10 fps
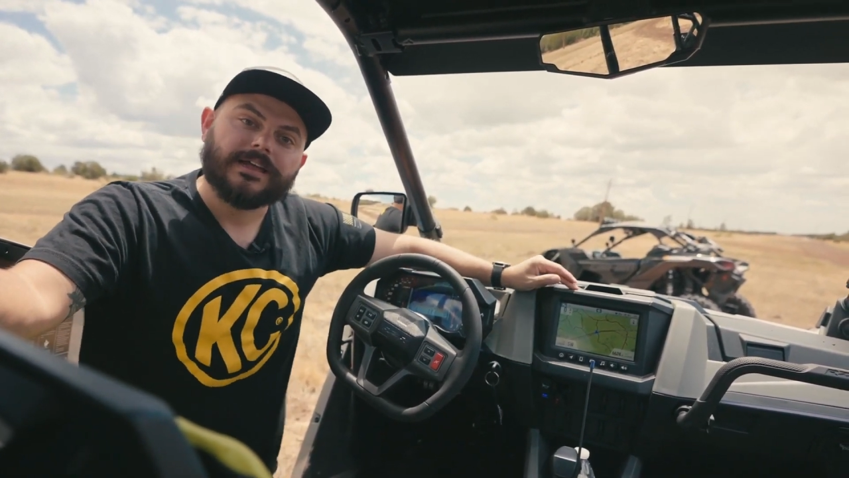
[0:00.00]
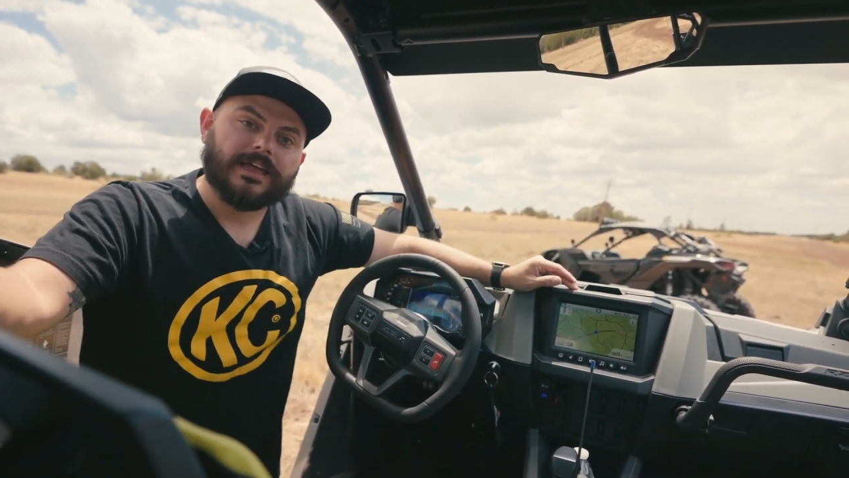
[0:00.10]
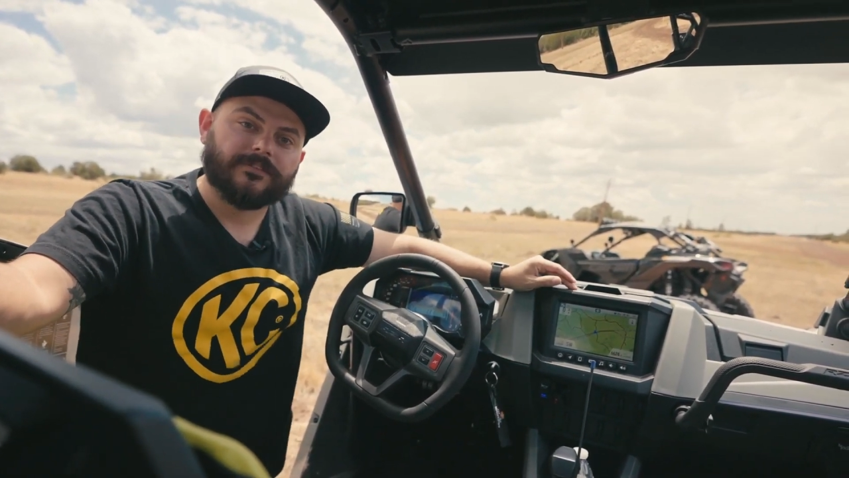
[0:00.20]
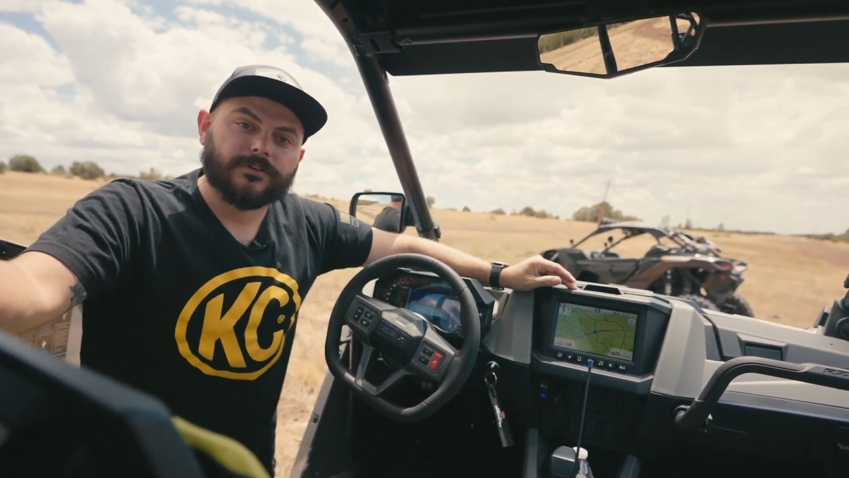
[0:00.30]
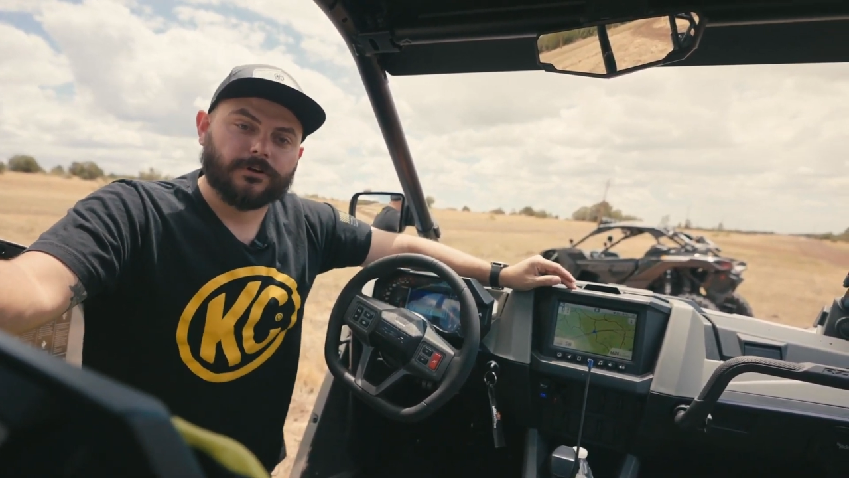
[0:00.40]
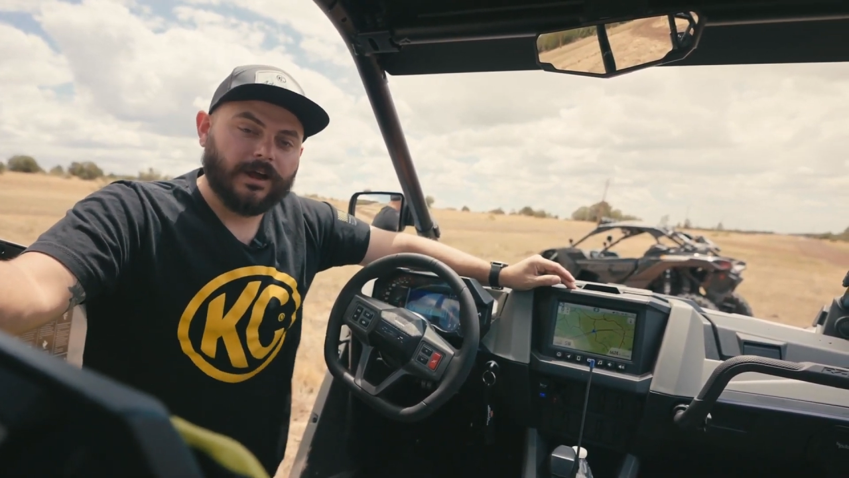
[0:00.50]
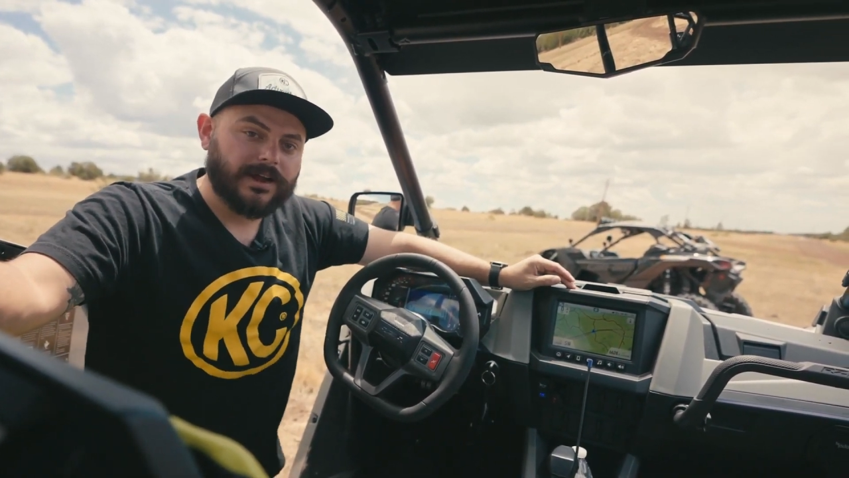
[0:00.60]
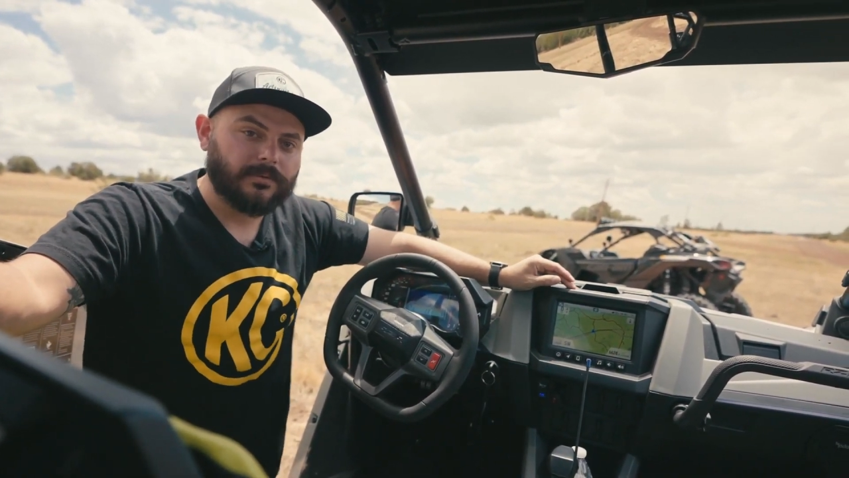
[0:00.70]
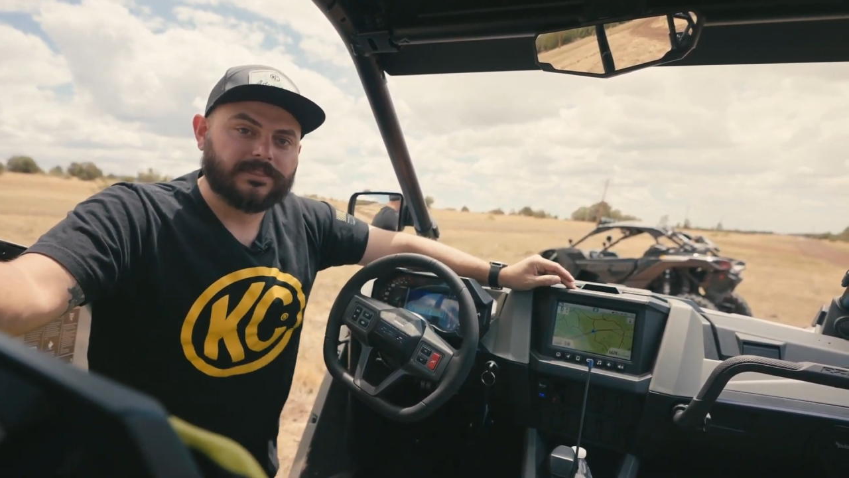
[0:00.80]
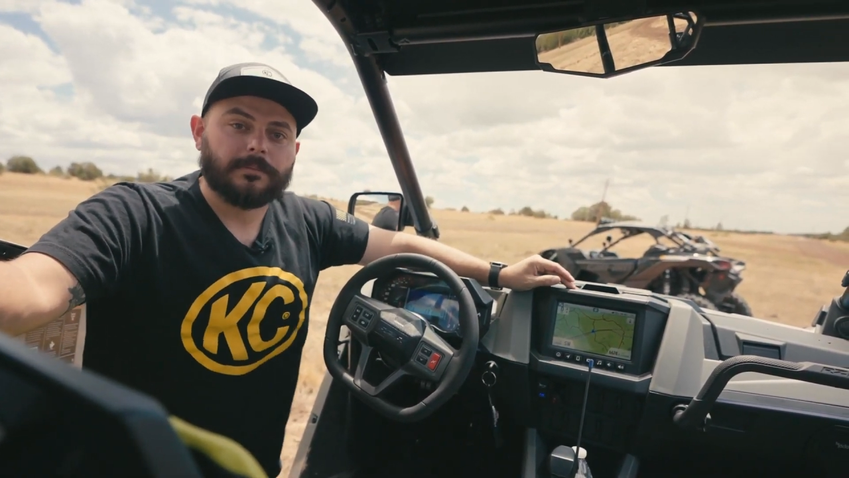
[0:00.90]
if you're
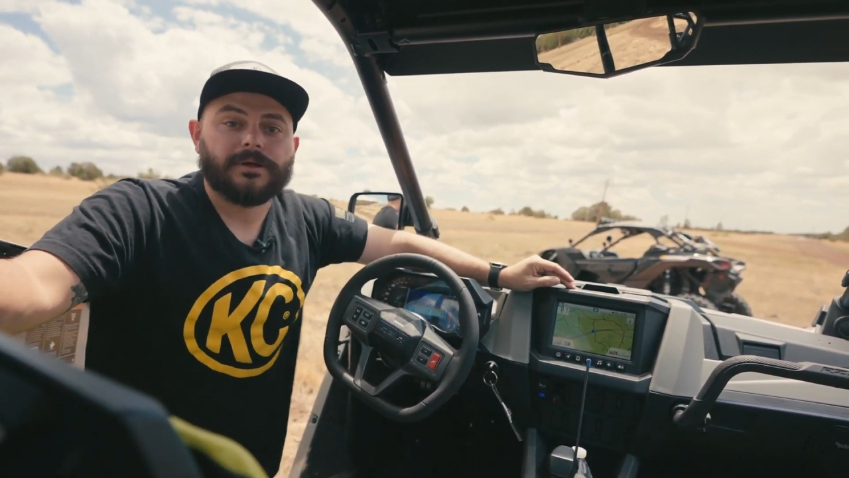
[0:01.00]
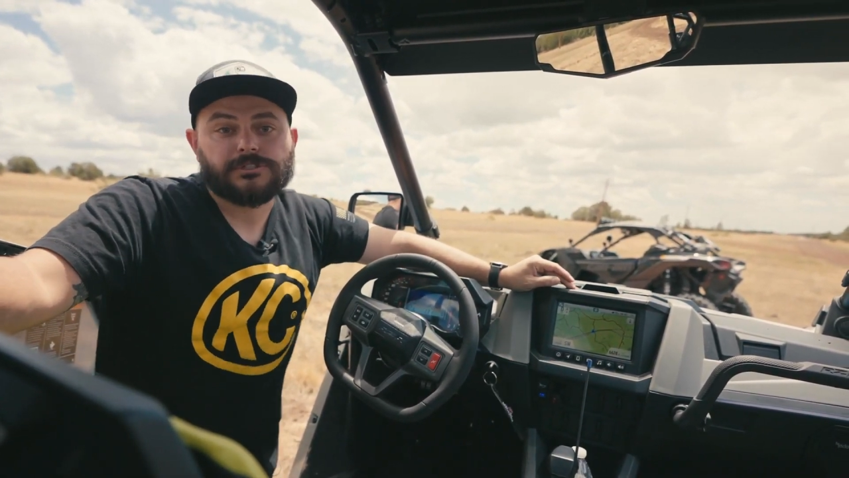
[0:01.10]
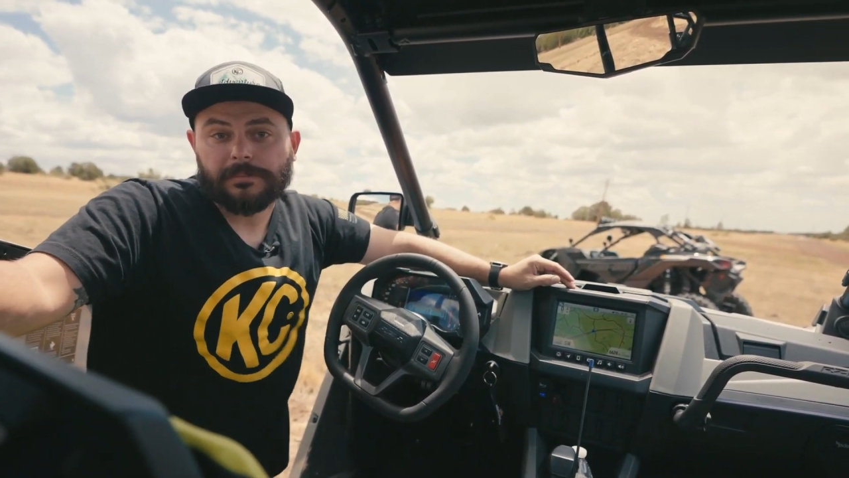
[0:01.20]
riding with a bunch of